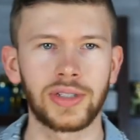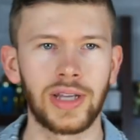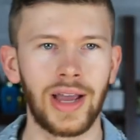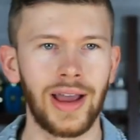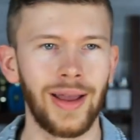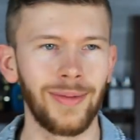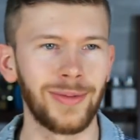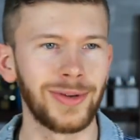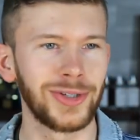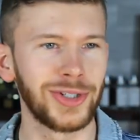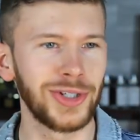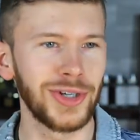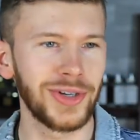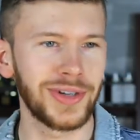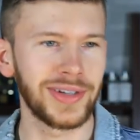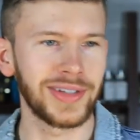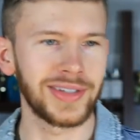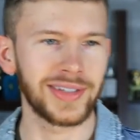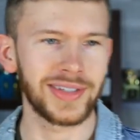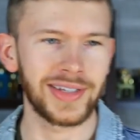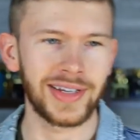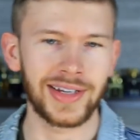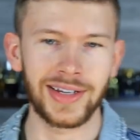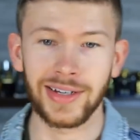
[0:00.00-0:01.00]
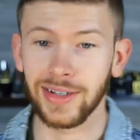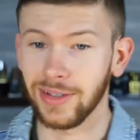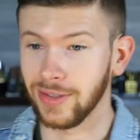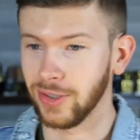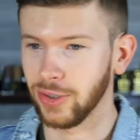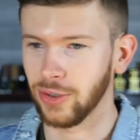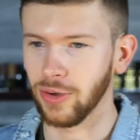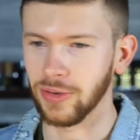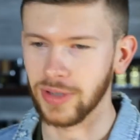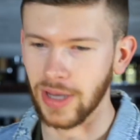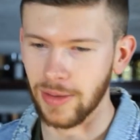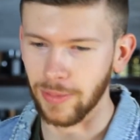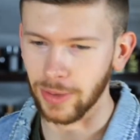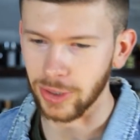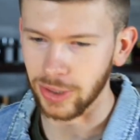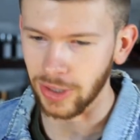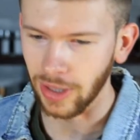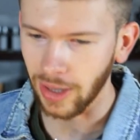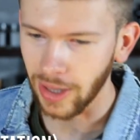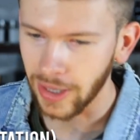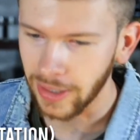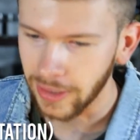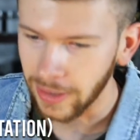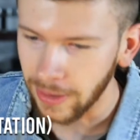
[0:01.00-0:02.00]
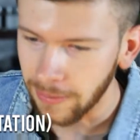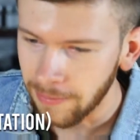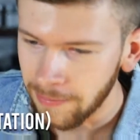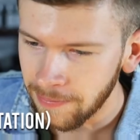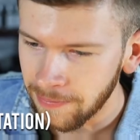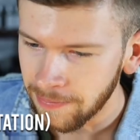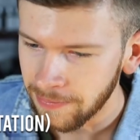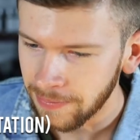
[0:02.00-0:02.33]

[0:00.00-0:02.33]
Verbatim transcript: time, as you can see. It shows how much I like it.